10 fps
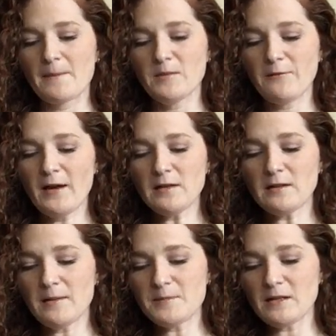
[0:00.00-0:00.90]
They filed
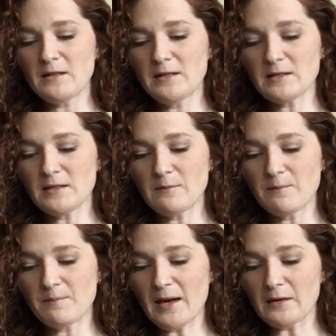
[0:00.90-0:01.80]
clumsily into the
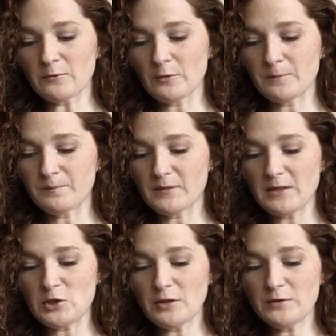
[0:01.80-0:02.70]
battle room,
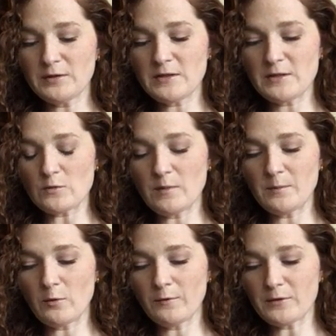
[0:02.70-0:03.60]
like children in the swimming
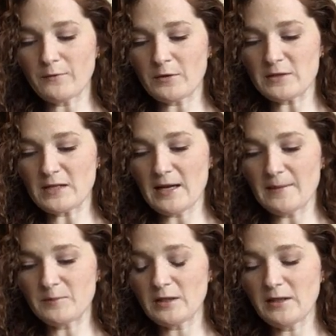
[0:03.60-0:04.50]
pool for the first
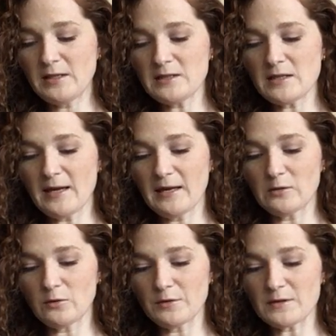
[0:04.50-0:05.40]
time, clinging to the
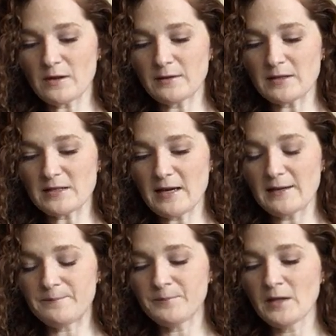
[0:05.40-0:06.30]
handholds along the
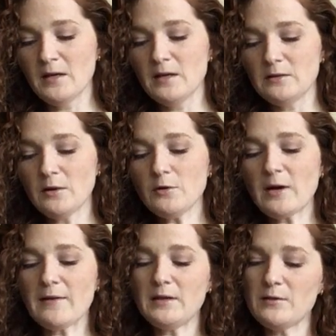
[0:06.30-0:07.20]
side. No
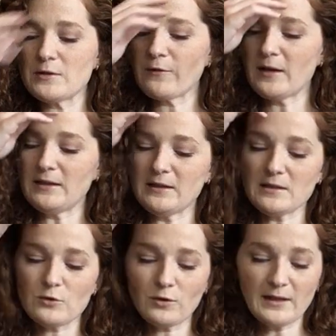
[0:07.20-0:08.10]
gravity was frightening,
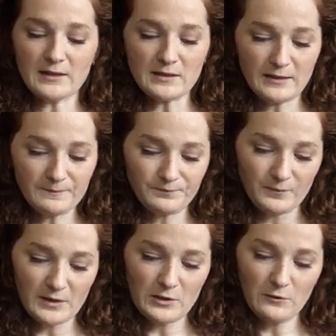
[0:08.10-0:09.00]
disorienting.
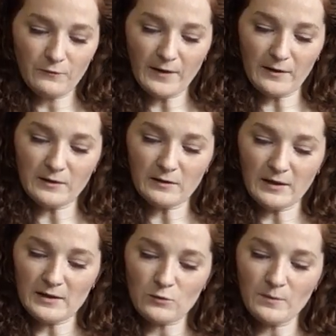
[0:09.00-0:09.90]
They soon found that
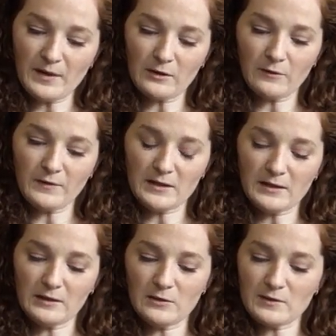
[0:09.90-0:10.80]
things were better if they
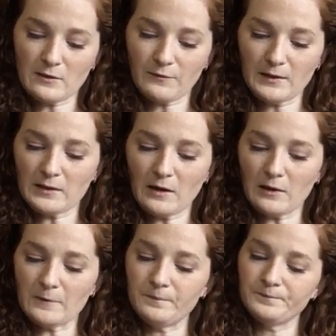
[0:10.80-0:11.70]
didn't use their feet at all.